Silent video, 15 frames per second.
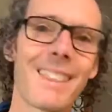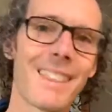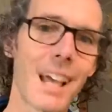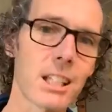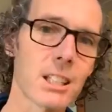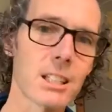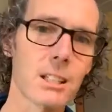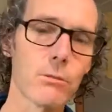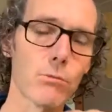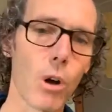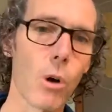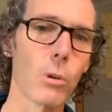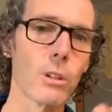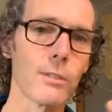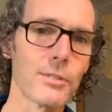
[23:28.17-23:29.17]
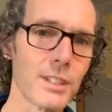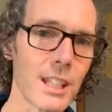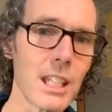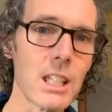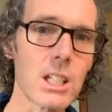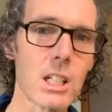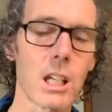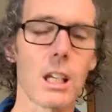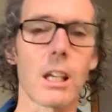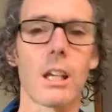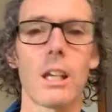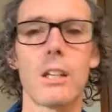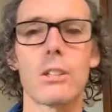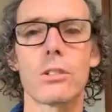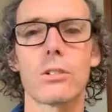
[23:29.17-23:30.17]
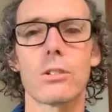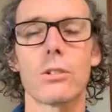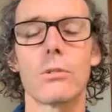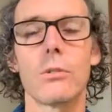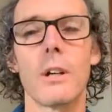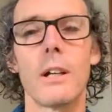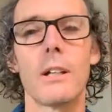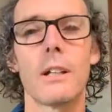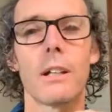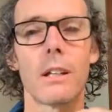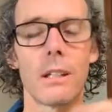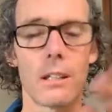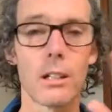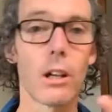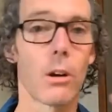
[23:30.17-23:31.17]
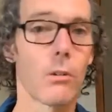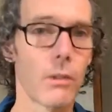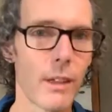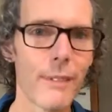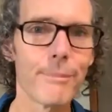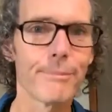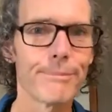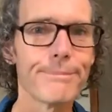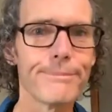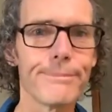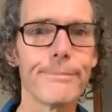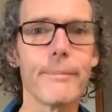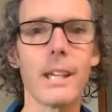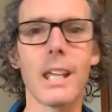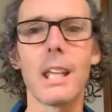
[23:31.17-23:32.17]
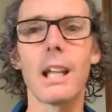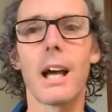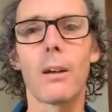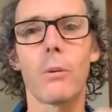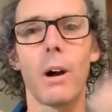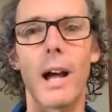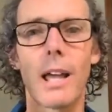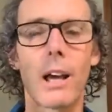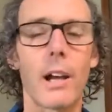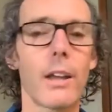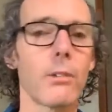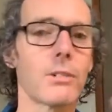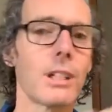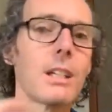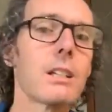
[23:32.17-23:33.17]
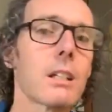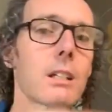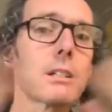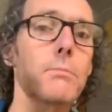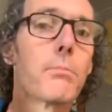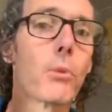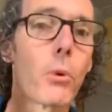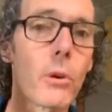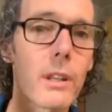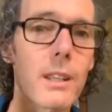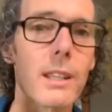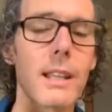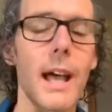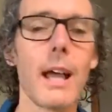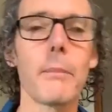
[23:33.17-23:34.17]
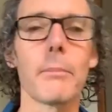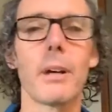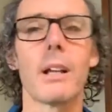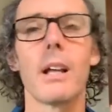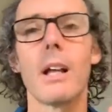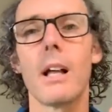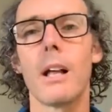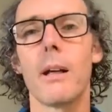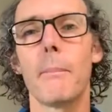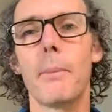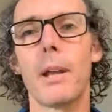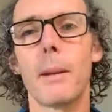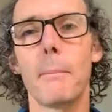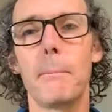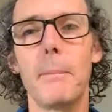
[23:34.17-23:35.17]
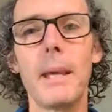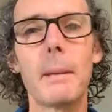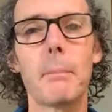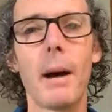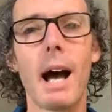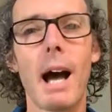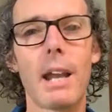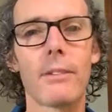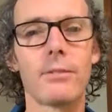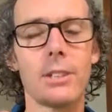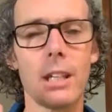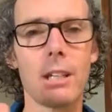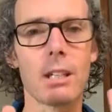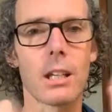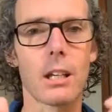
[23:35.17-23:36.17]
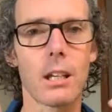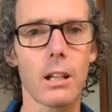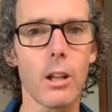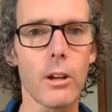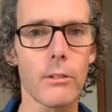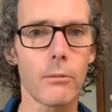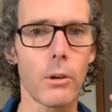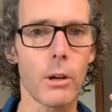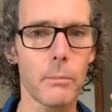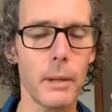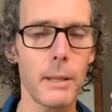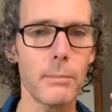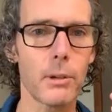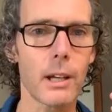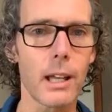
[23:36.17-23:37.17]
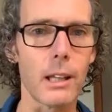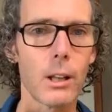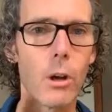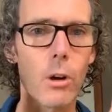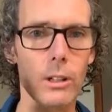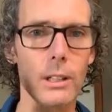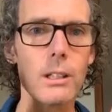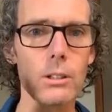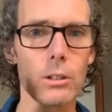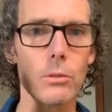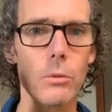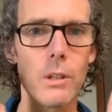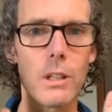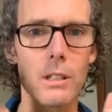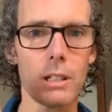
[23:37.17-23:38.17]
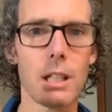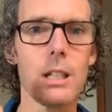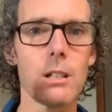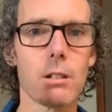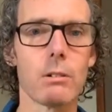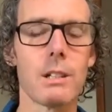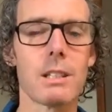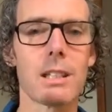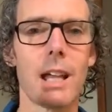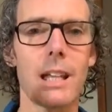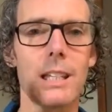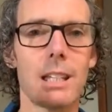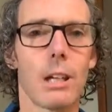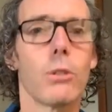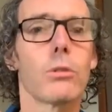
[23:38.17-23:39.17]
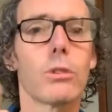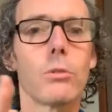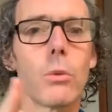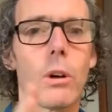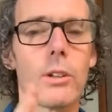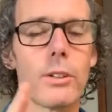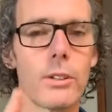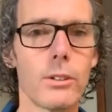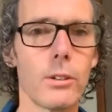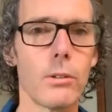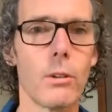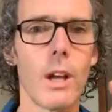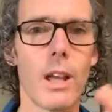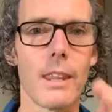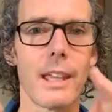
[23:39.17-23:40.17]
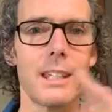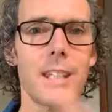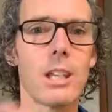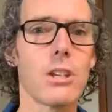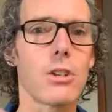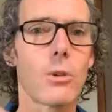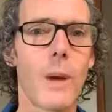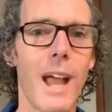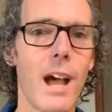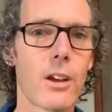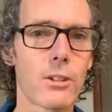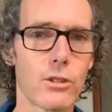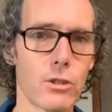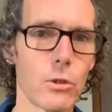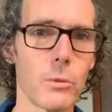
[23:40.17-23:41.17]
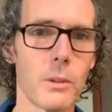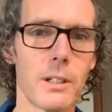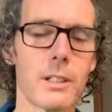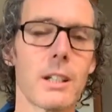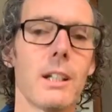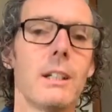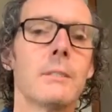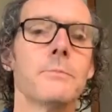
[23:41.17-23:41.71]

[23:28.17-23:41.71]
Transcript: that's the role of teaching, is to, you know, in a way, I know teaching is broader than that, but a big part of teaching, and a lot of what people get locked into with a teacher, is they tell you what to do. They teach you how to do it.